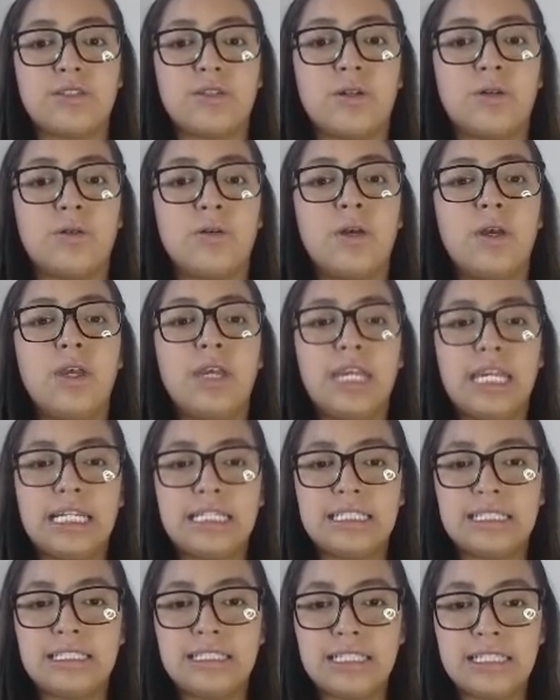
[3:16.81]
So
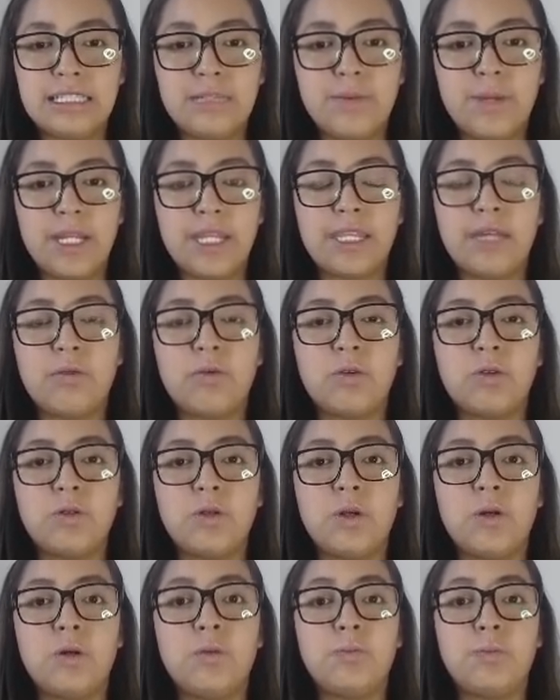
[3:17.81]
it's anticipated that we'll
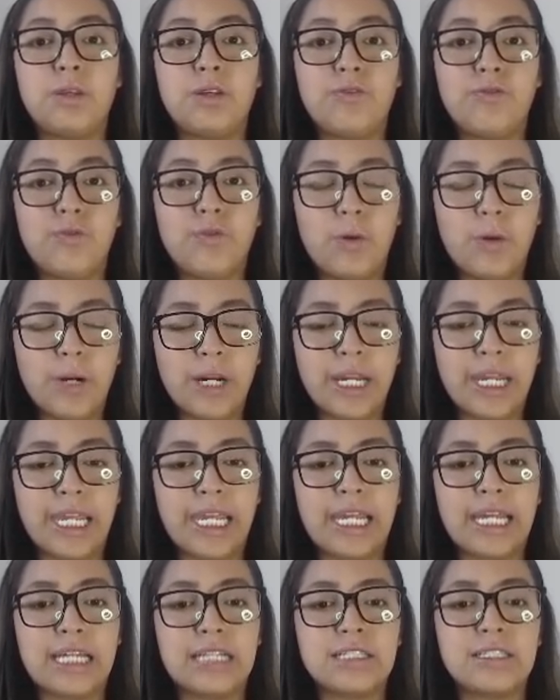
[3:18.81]
know
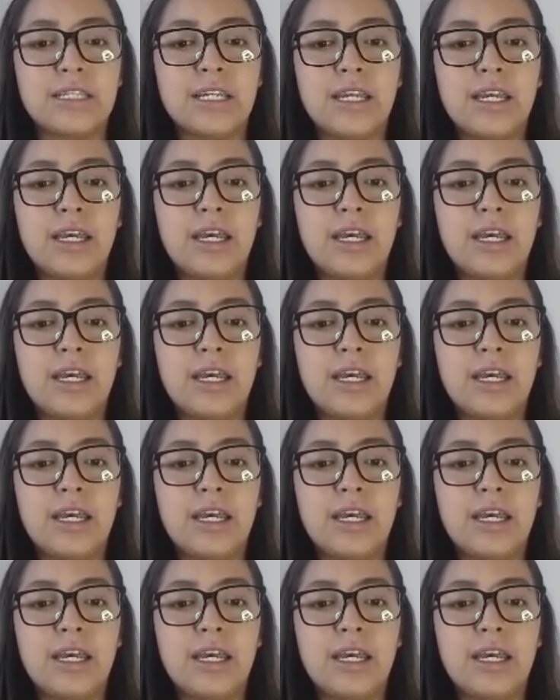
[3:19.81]
beforehand